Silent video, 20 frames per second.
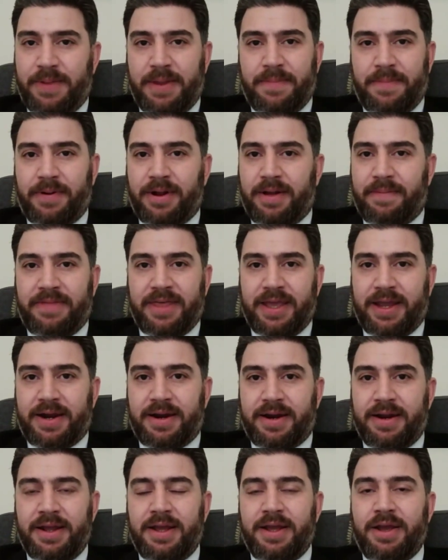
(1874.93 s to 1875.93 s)
people up
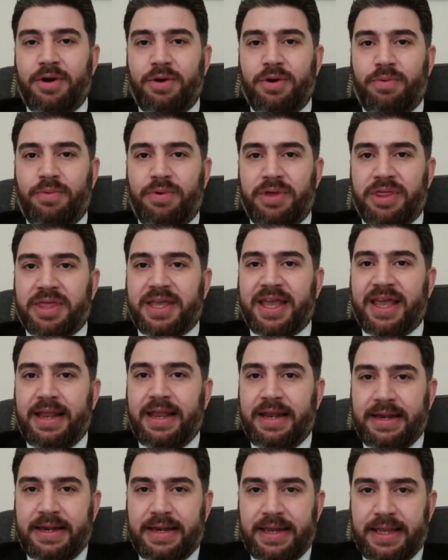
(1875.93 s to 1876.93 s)
there with
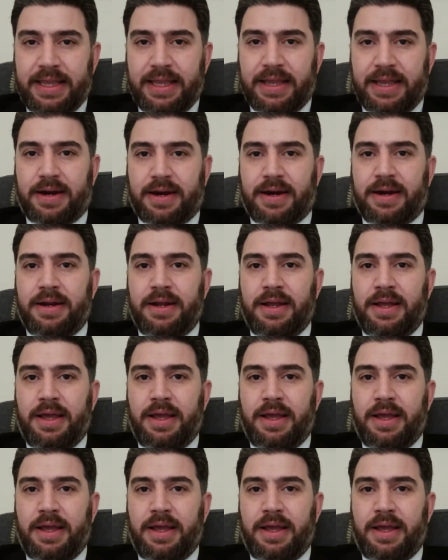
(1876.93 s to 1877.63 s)
clear,